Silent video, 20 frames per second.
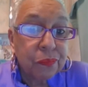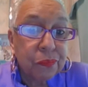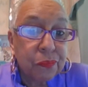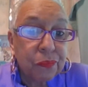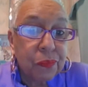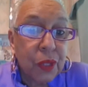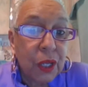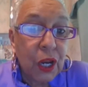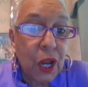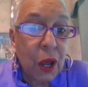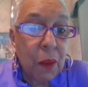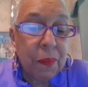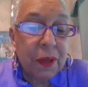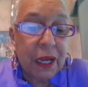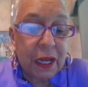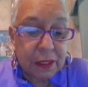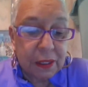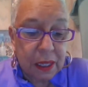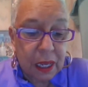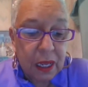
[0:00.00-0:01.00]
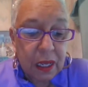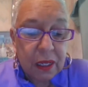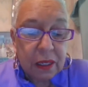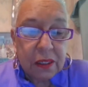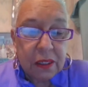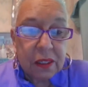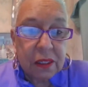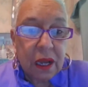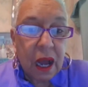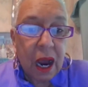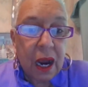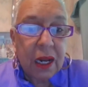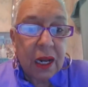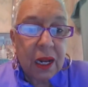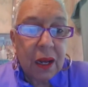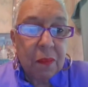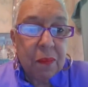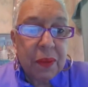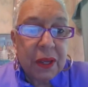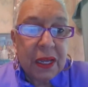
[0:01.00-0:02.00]
Mm -hmm. You know, mm-hmm. because
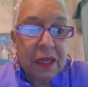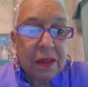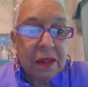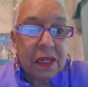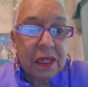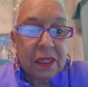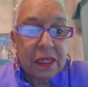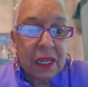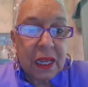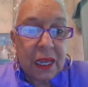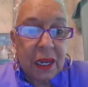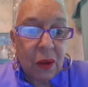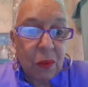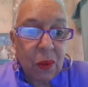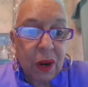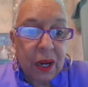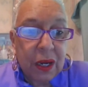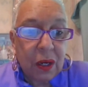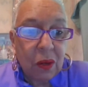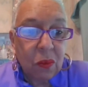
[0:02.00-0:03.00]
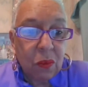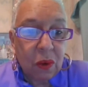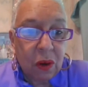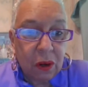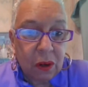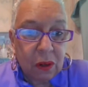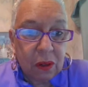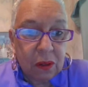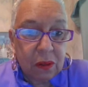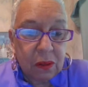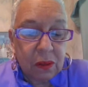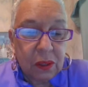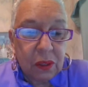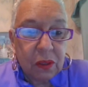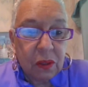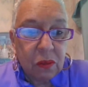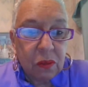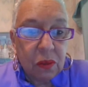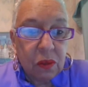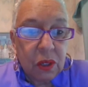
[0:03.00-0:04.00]
starting a business anywhere in the world,
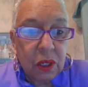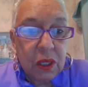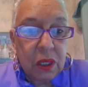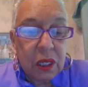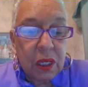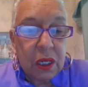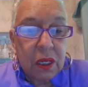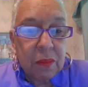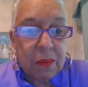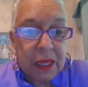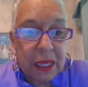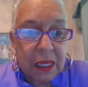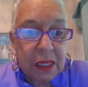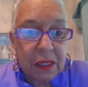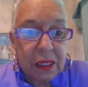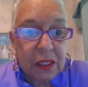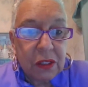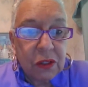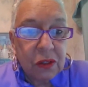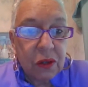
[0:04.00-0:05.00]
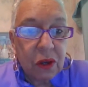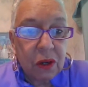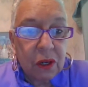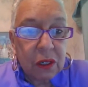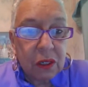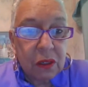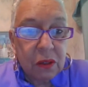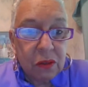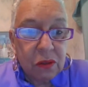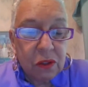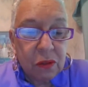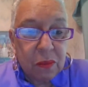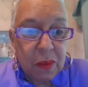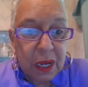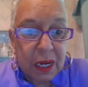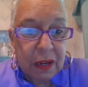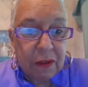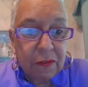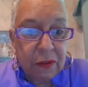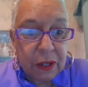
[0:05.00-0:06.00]
the rule of thumb is that you're going to lose
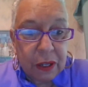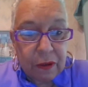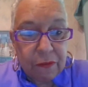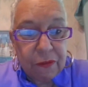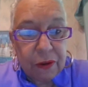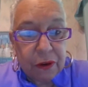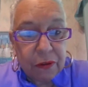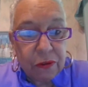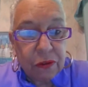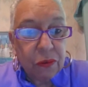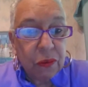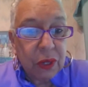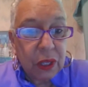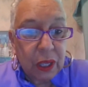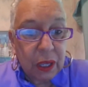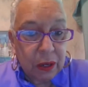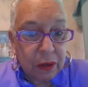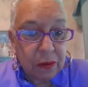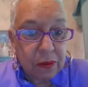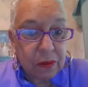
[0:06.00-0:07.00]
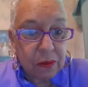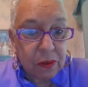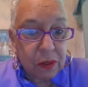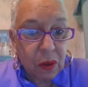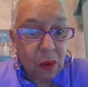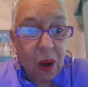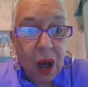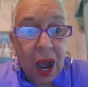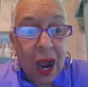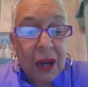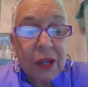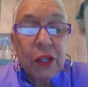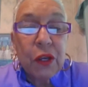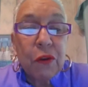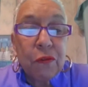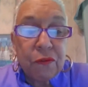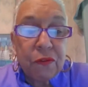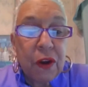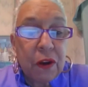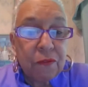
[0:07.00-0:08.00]
money for your first three years. So, are
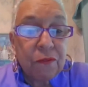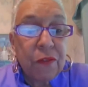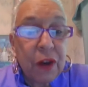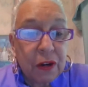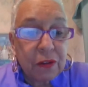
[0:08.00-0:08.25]
you mm-hmm.